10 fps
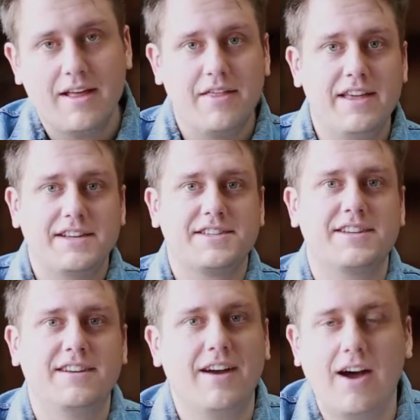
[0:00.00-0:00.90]

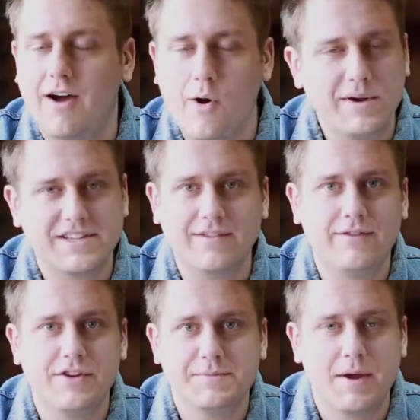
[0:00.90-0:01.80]
This always
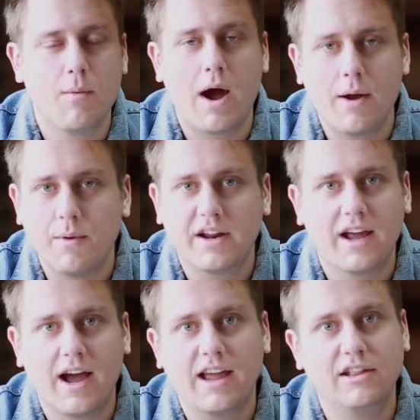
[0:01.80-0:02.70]
confused me. Why would a
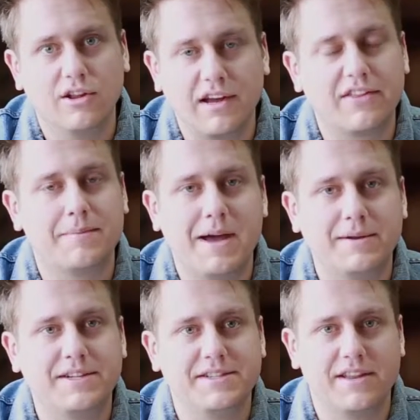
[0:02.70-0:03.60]
guy look at the
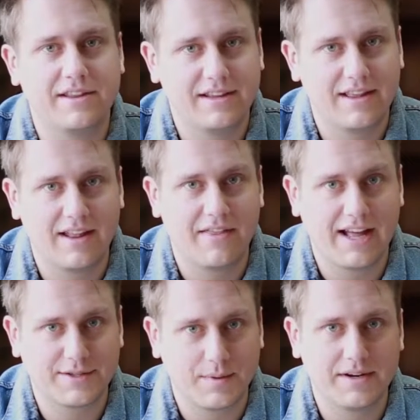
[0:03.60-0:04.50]
mountains and think that
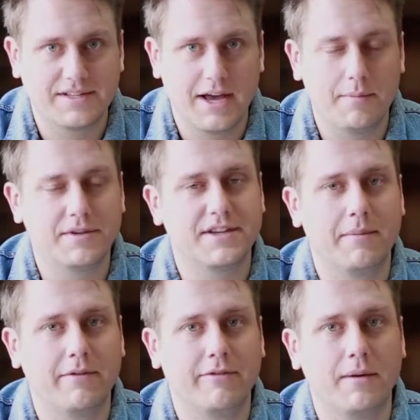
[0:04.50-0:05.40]
that's where his help was
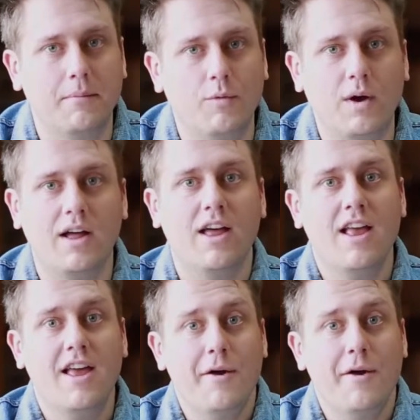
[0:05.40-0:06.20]
coming from? Well,